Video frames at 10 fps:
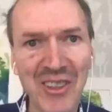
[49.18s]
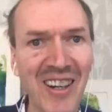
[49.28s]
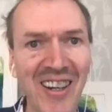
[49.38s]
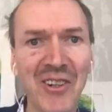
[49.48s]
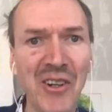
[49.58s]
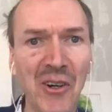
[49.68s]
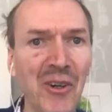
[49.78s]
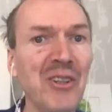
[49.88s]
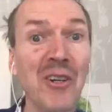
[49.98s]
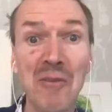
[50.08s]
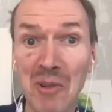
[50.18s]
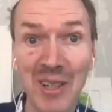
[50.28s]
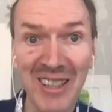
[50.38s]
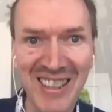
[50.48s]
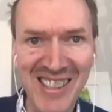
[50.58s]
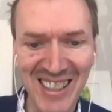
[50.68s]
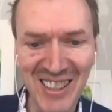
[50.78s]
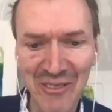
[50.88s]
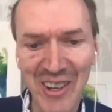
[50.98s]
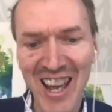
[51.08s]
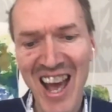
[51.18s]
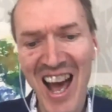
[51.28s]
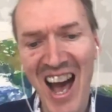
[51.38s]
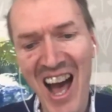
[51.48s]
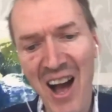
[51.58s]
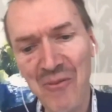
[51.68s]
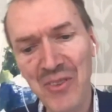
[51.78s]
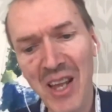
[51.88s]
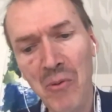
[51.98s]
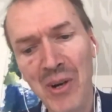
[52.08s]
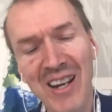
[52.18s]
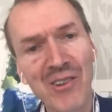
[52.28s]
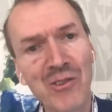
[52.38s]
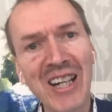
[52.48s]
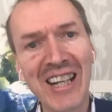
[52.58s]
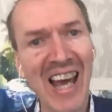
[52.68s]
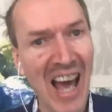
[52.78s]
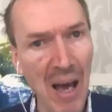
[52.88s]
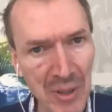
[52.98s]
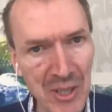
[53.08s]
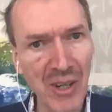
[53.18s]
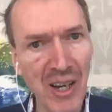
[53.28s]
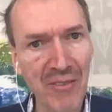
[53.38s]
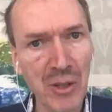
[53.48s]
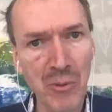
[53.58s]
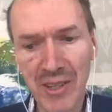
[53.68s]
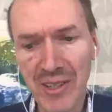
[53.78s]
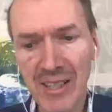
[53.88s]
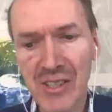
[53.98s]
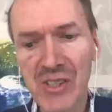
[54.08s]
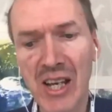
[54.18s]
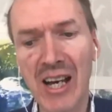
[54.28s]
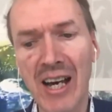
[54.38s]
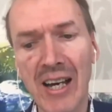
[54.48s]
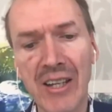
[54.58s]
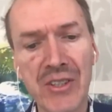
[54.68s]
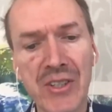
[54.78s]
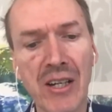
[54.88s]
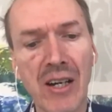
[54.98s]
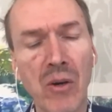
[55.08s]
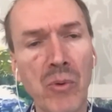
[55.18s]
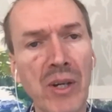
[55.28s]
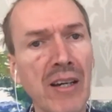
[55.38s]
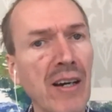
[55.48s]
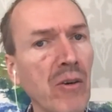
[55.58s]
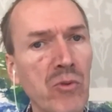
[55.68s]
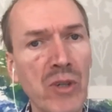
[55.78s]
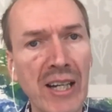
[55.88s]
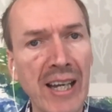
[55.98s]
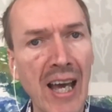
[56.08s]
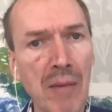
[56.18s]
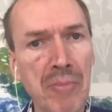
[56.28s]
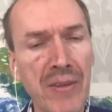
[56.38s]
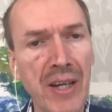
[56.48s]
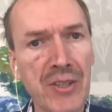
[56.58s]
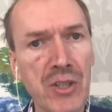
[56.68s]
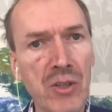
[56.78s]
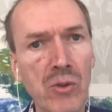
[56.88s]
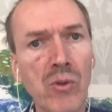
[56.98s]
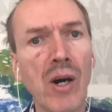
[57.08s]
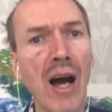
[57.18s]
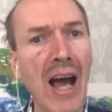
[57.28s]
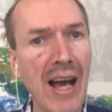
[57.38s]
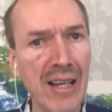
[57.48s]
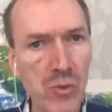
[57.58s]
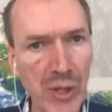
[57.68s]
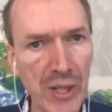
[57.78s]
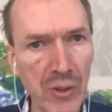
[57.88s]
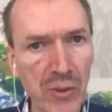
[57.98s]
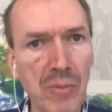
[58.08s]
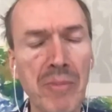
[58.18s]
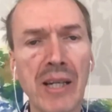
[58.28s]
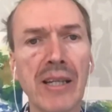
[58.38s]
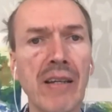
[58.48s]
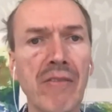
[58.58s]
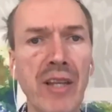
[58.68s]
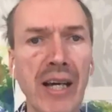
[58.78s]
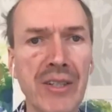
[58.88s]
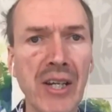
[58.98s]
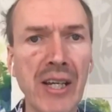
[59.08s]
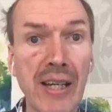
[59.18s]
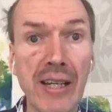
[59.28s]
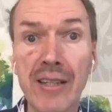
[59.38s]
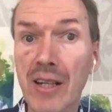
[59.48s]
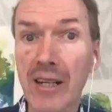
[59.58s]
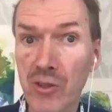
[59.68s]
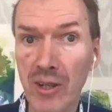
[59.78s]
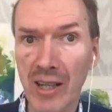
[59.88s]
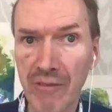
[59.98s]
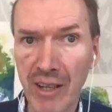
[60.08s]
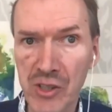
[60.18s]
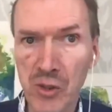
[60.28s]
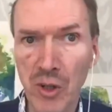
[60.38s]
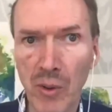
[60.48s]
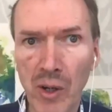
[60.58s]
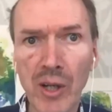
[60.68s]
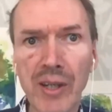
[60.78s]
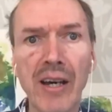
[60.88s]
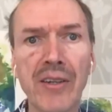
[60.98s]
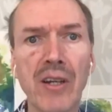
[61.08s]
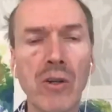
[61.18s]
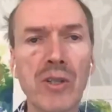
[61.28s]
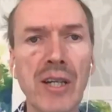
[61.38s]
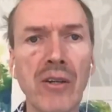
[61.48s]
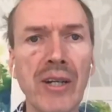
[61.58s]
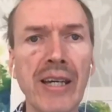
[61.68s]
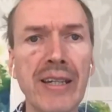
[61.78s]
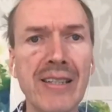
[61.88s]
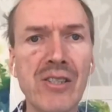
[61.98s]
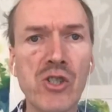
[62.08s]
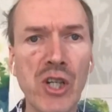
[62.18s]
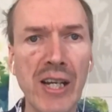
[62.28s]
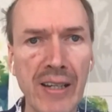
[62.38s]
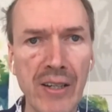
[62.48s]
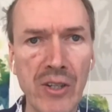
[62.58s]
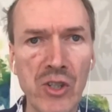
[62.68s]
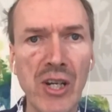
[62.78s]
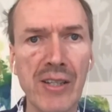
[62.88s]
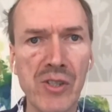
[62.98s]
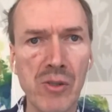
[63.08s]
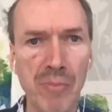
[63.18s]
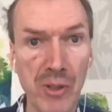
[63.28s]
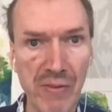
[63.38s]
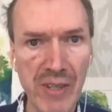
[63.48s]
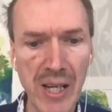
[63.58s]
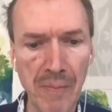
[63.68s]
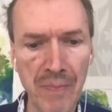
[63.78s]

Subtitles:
I don't know, Gothenburg itself. And we are really happy to have you with us. And we are really happy that you, as we do, believe that intellectual life has to go on under lockdown and exchange has to persevere.